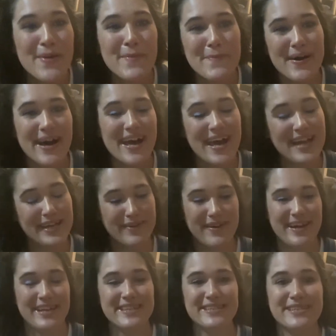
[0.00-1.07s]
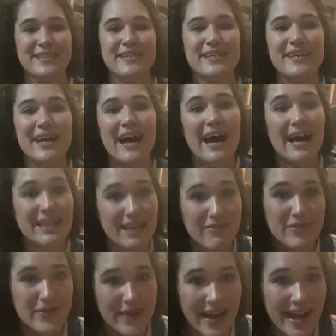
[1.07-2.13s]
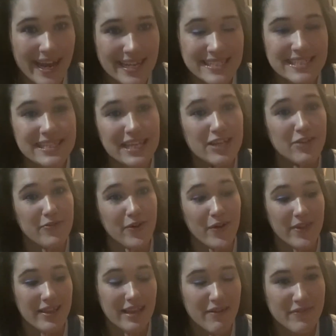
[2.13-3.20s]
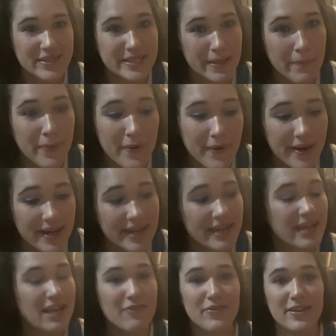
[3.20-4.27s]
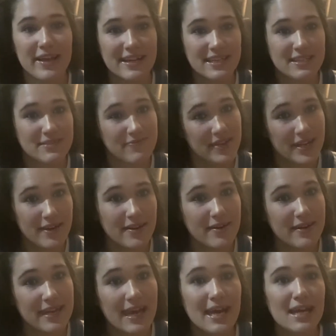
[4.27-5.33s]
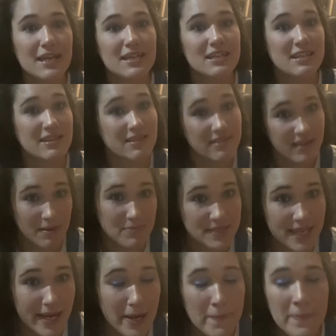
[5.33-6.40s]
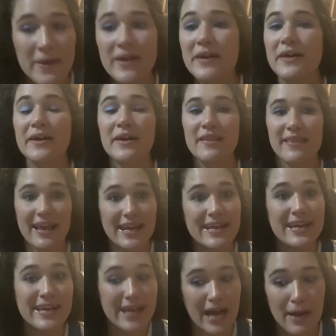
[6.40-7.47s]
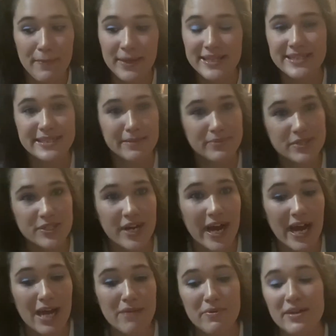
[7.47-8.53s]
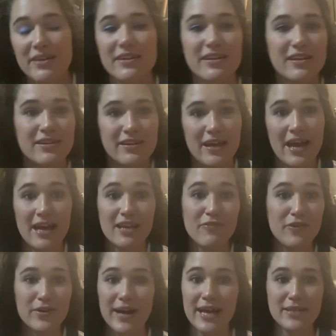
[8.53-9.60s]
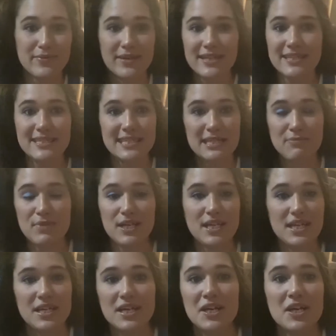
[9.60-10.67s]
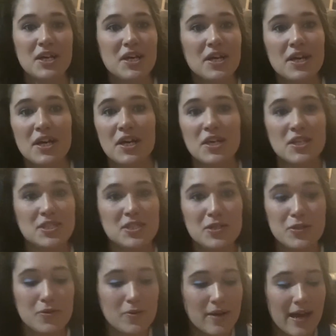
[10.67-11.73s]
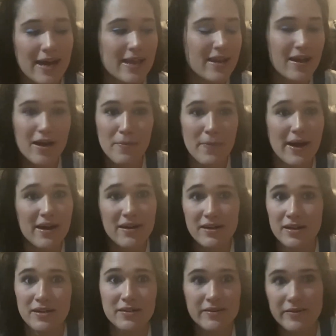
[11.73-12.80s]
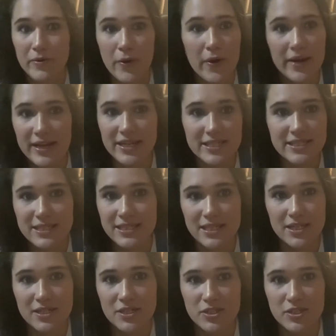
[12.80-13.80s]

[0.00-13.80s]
But anyways, I love you guys. Thank you for all the love and support. If you like this video, again, thumbs up, like, comment, subscribe. And if you guys want to see me do an August